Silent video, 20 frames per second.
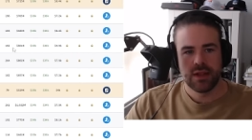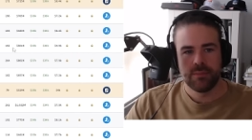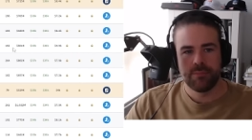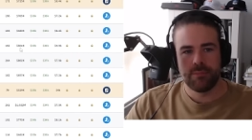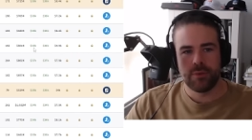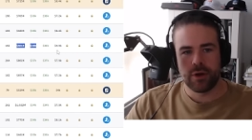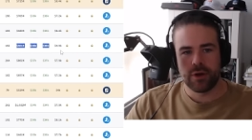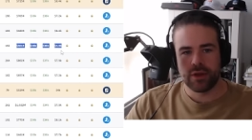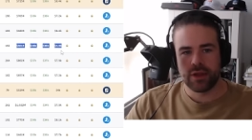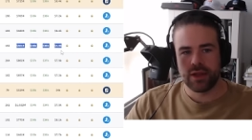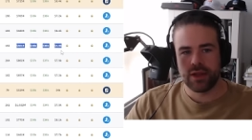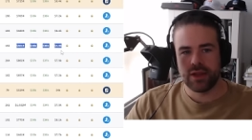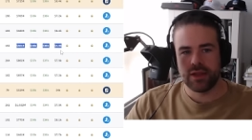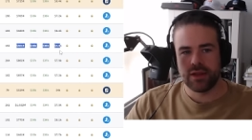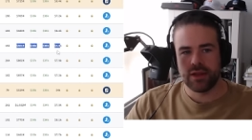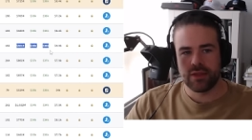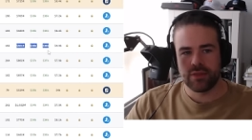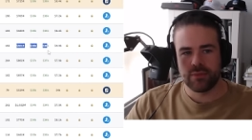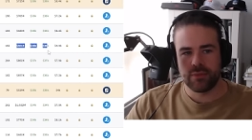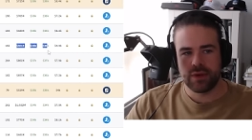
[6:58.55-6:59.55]
Bonner,
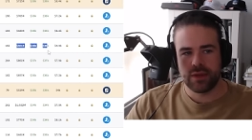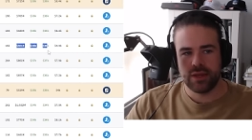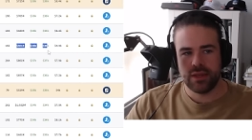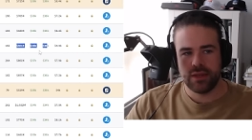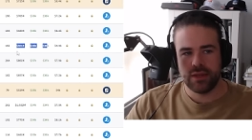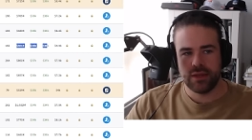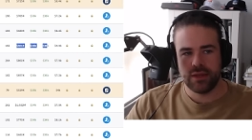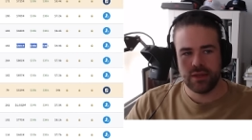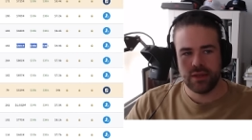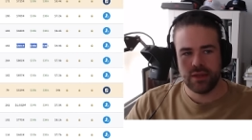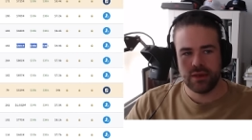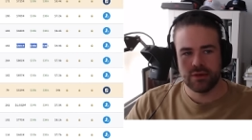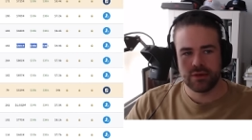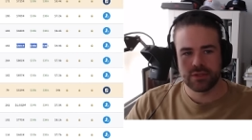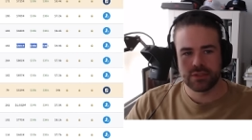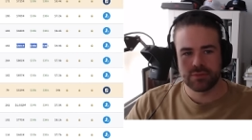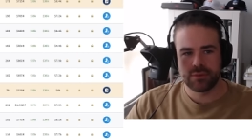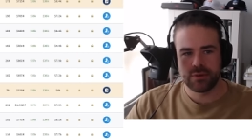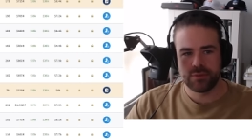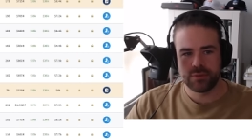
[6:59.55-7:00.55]
another one in here
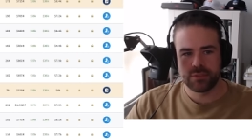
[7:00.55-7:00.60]
as well,